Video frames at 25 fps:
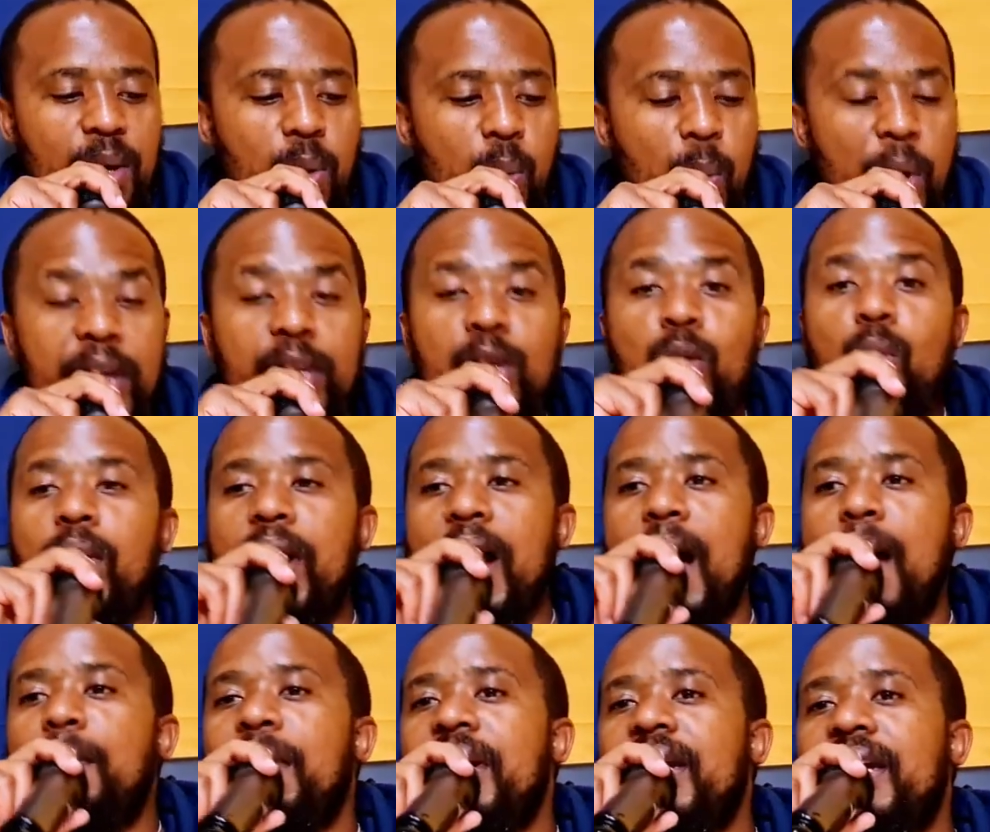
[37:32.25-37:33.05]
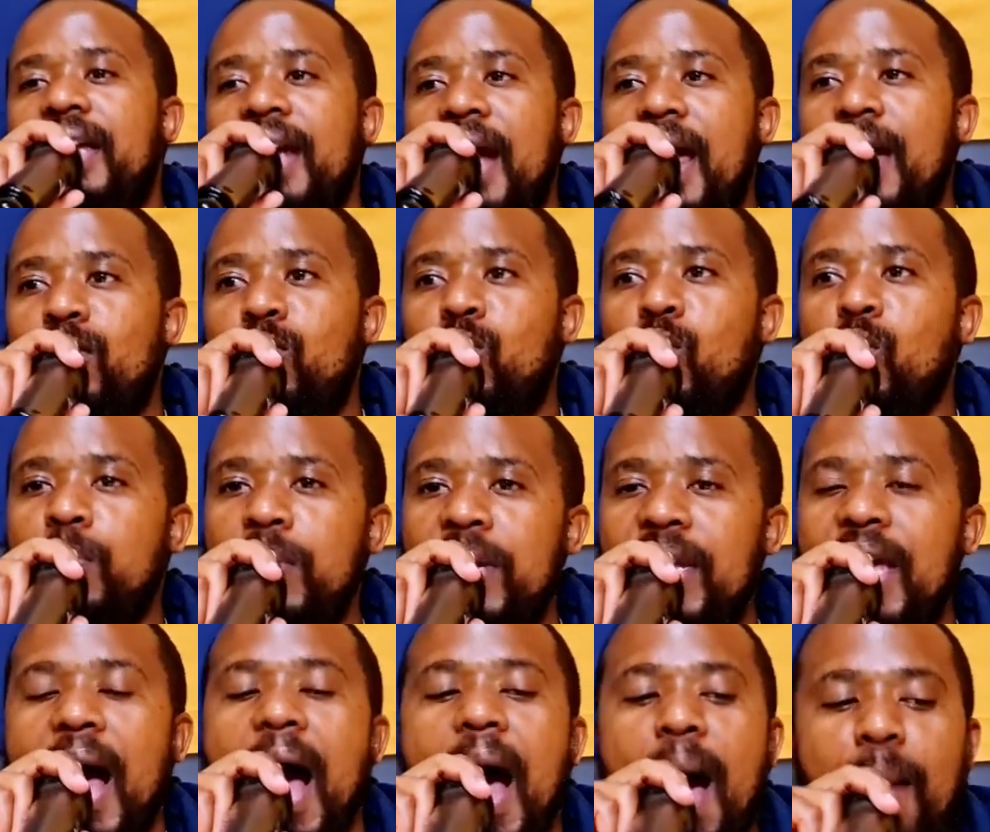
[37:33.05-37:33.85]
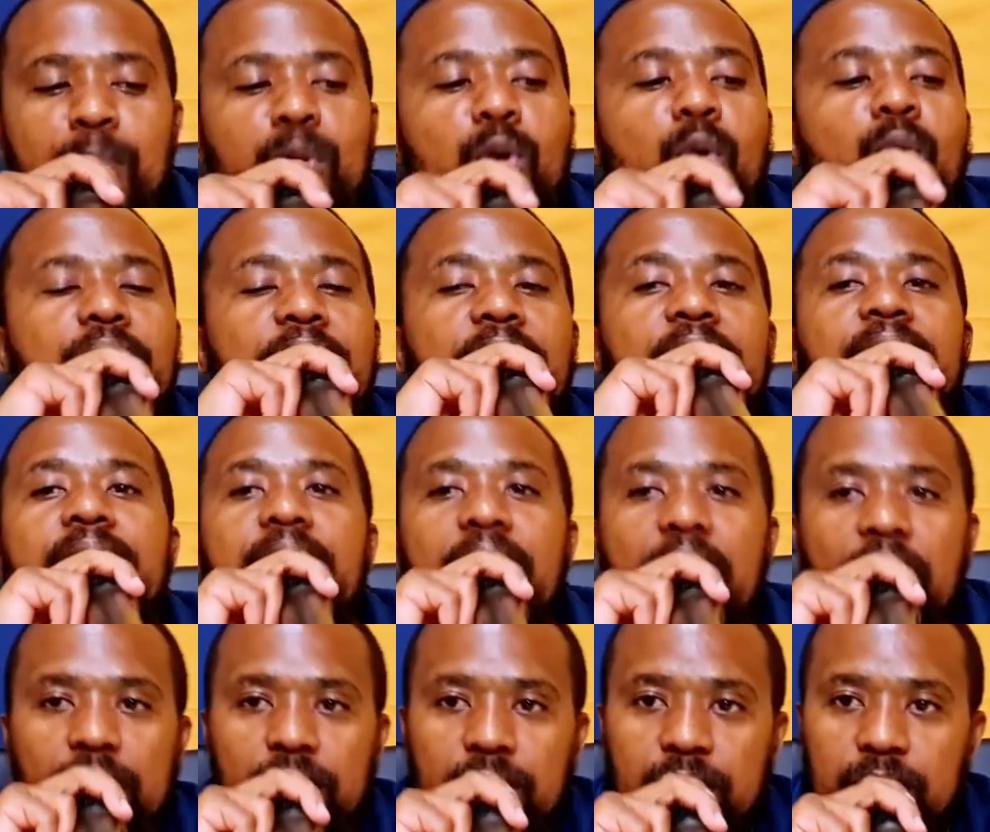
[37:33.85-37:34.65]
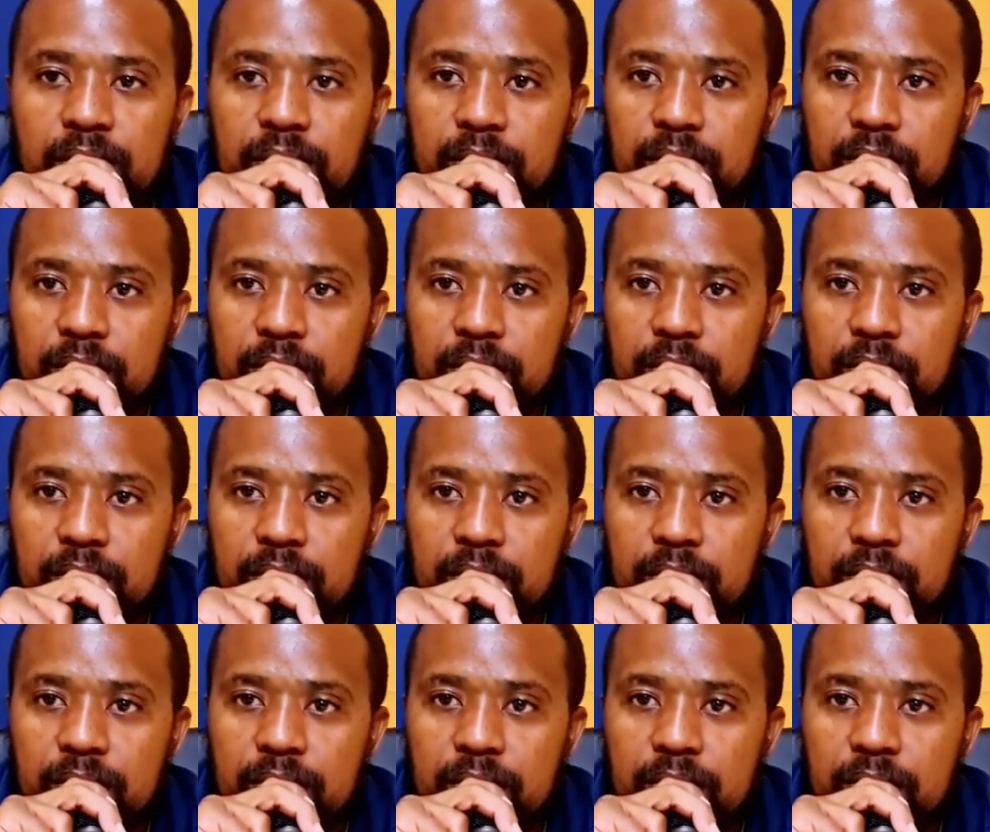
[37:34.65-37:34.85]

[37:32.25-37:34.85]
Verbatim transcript: When you come and cry to me, I'm not going to hear.